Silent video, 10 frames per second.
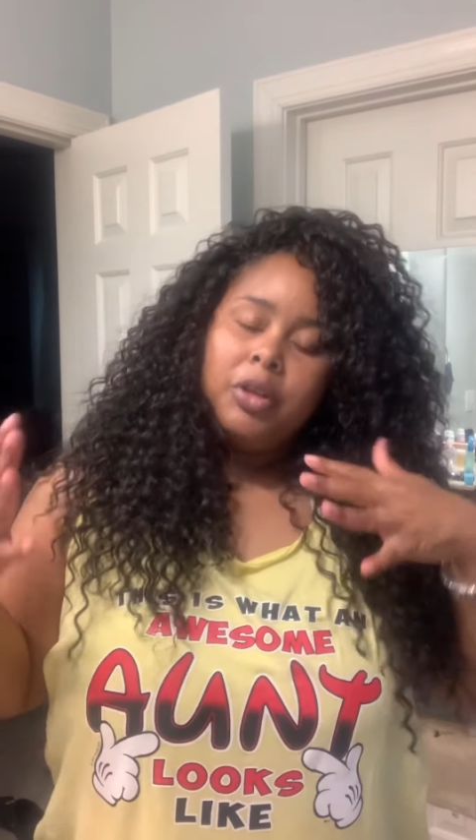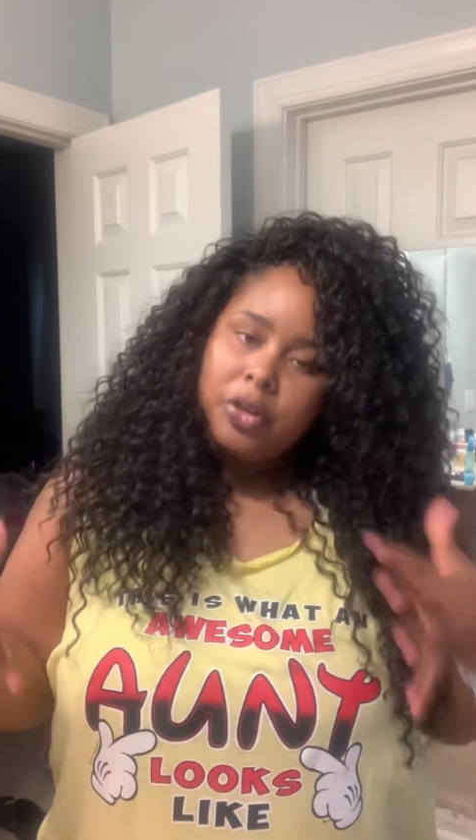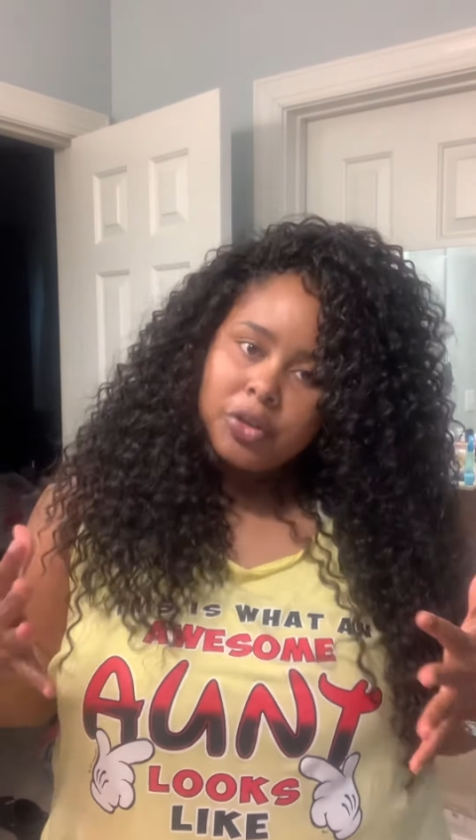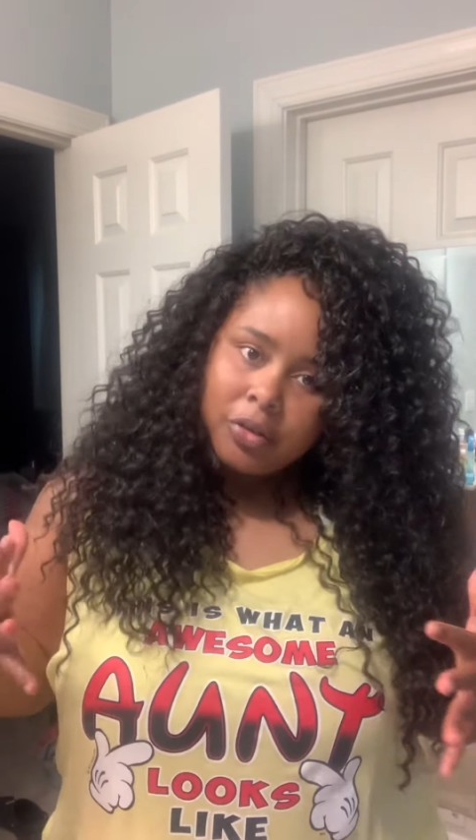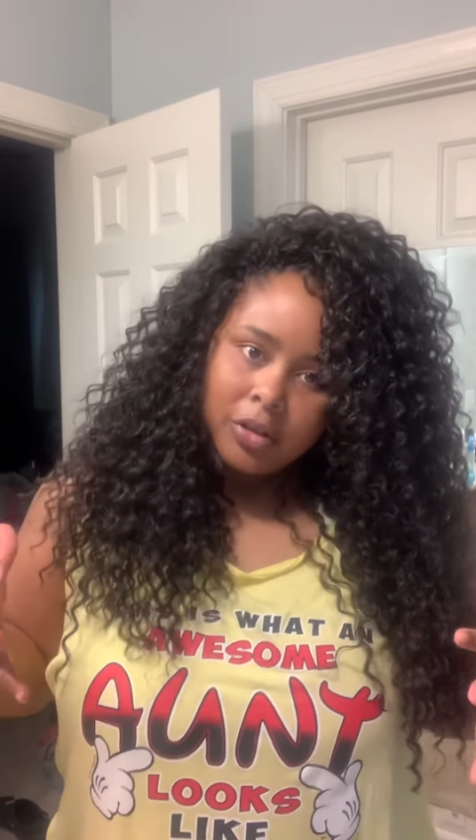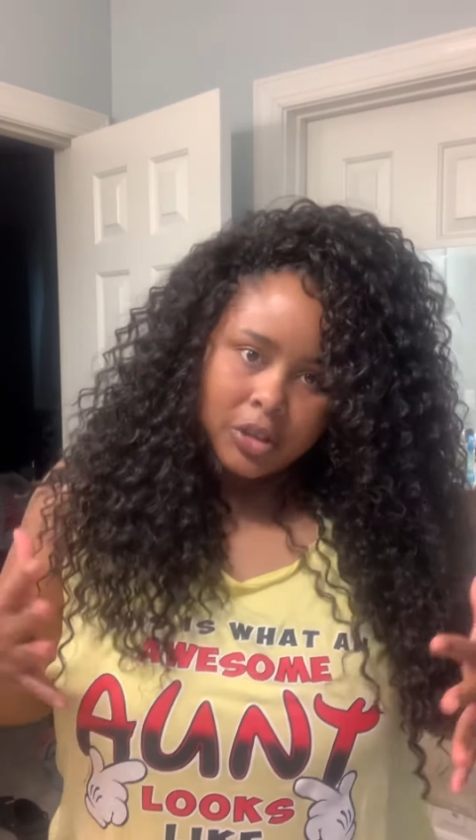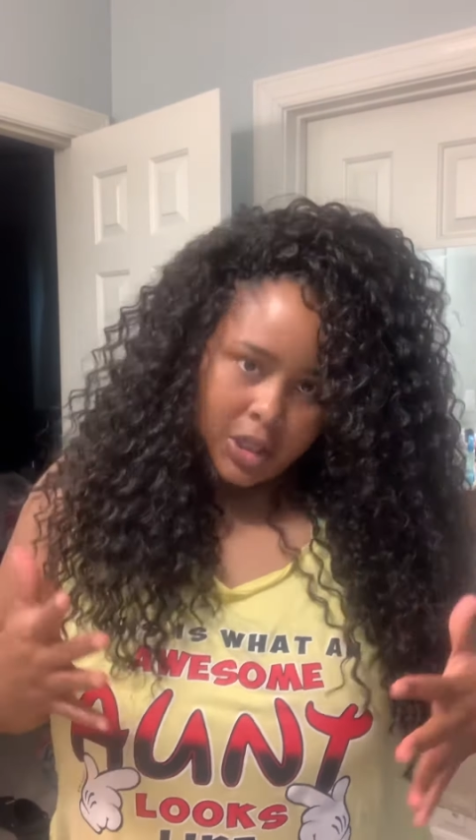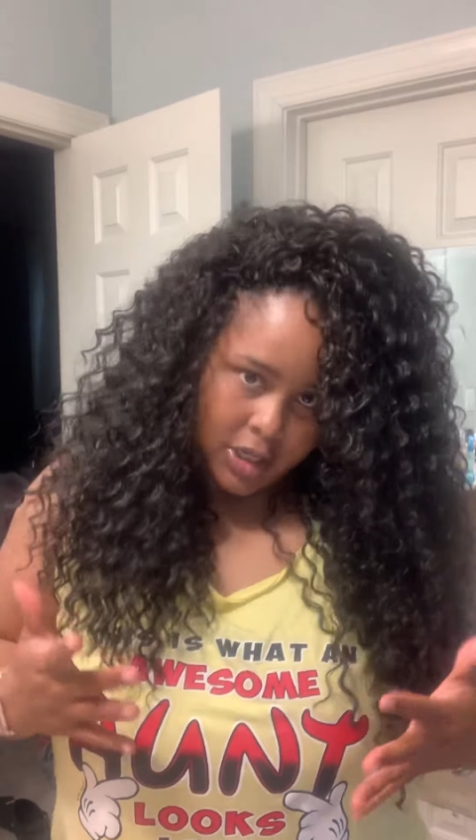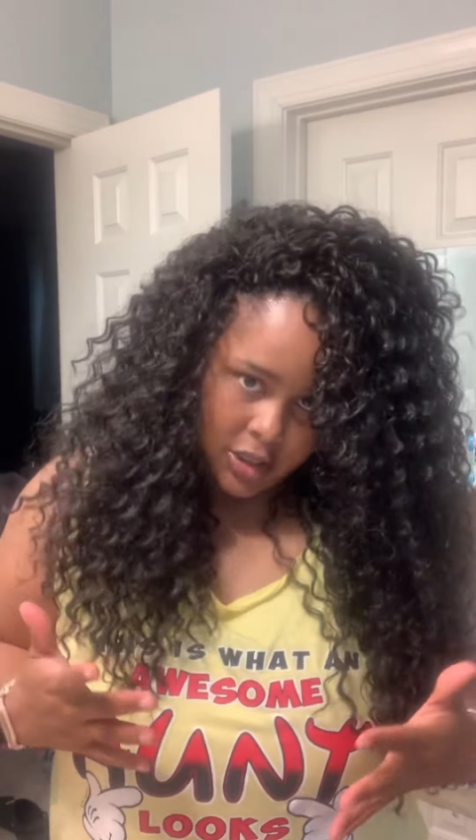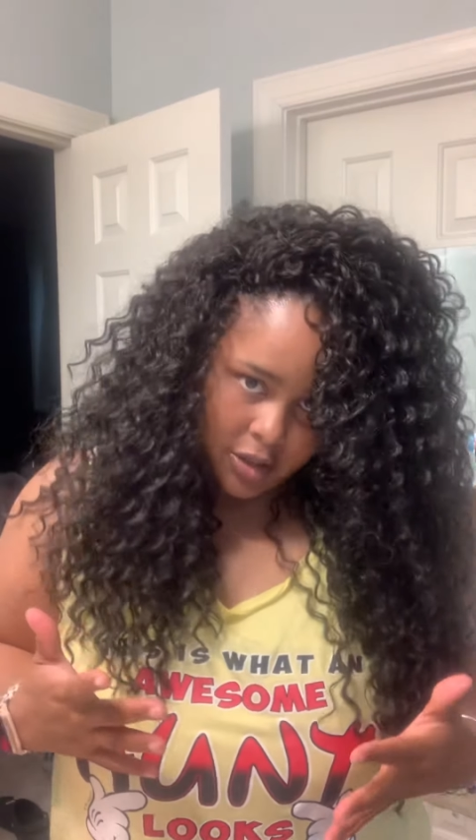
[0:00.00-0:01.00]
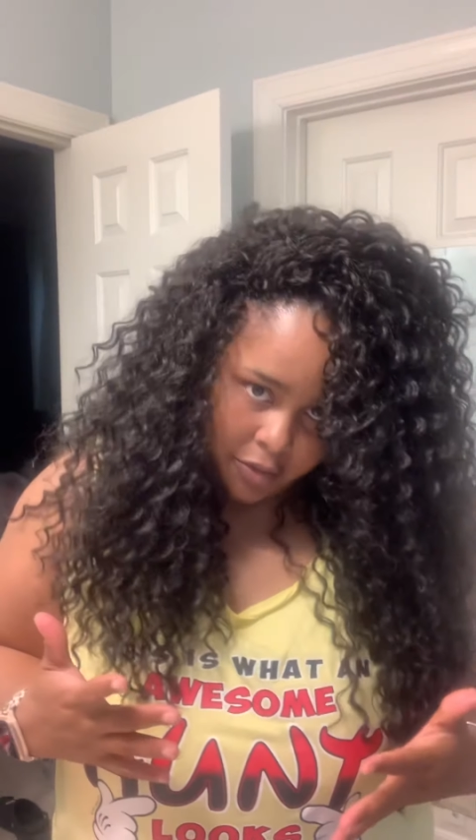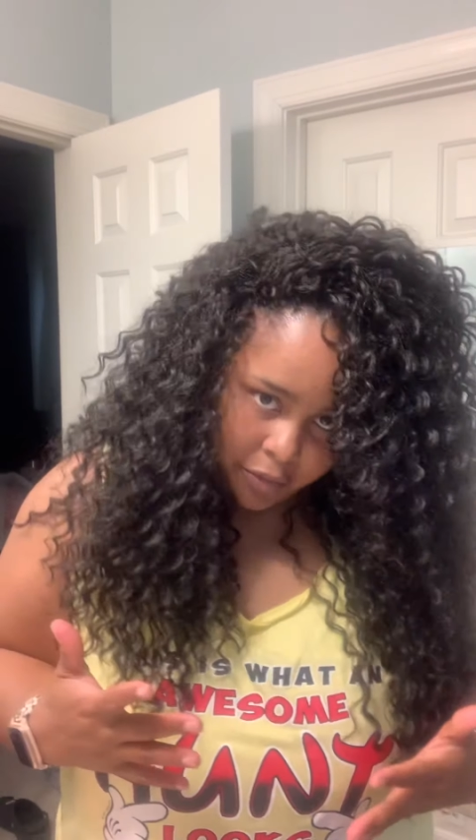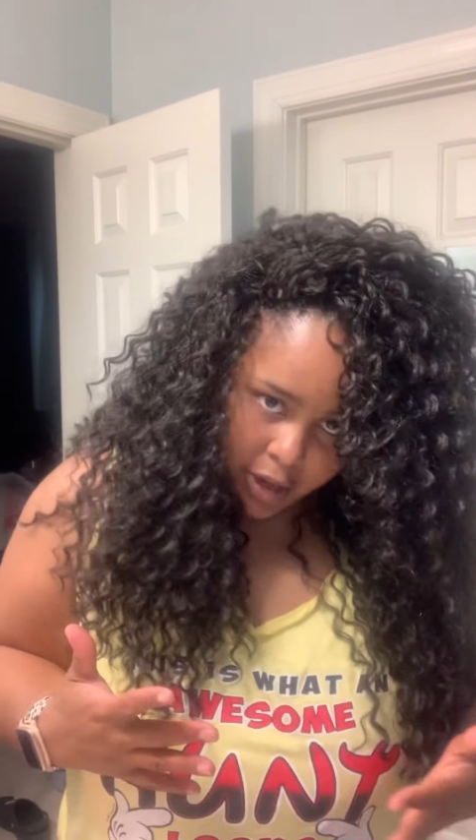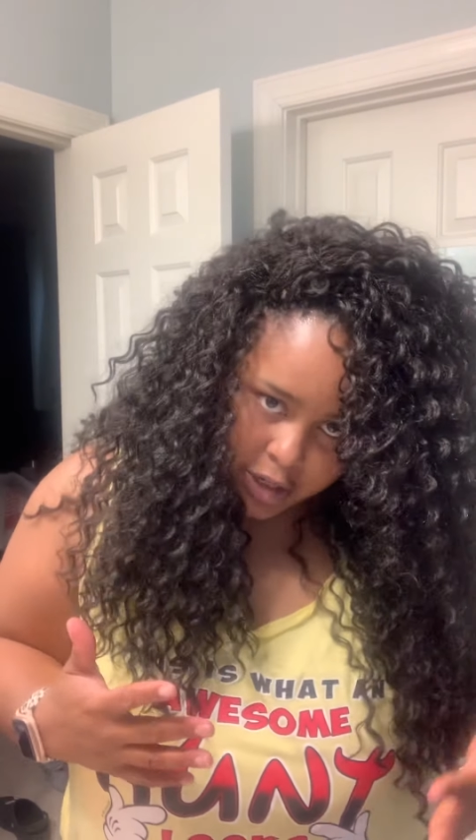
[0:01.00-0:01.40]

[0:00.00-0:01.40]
you do crochets and they're fresh,